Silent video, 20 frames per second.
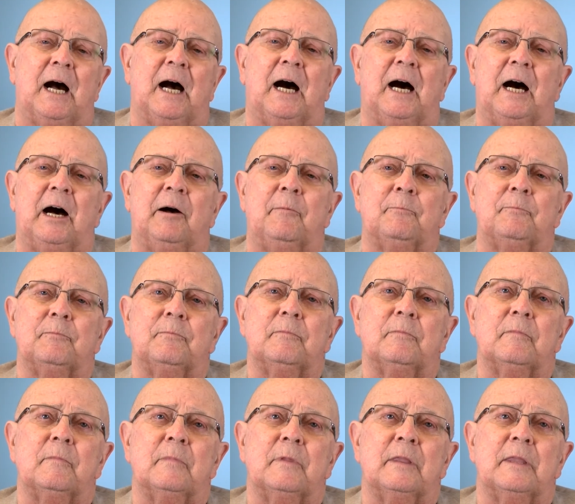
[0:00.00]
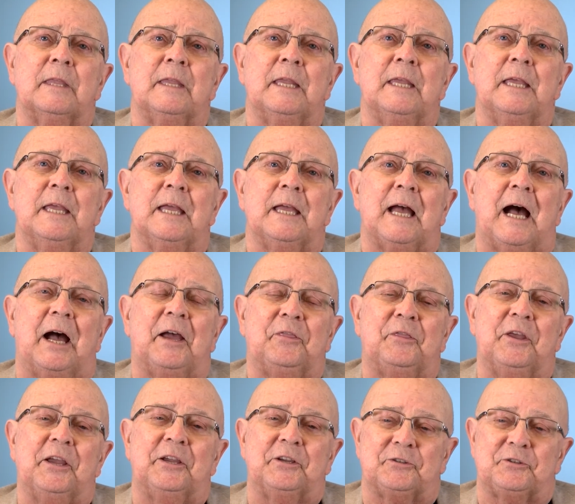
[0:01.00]
Um, I
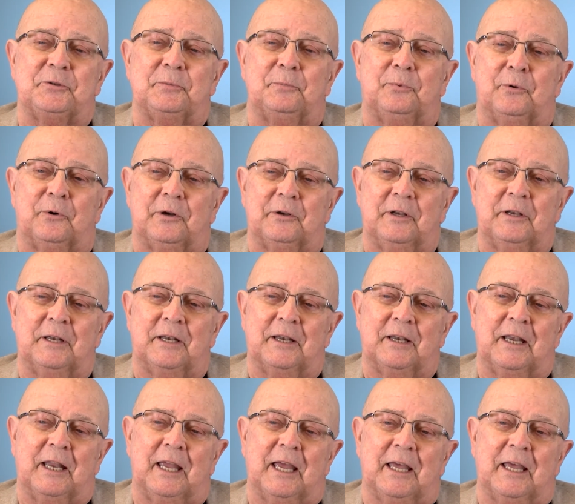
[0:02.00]
think it's important,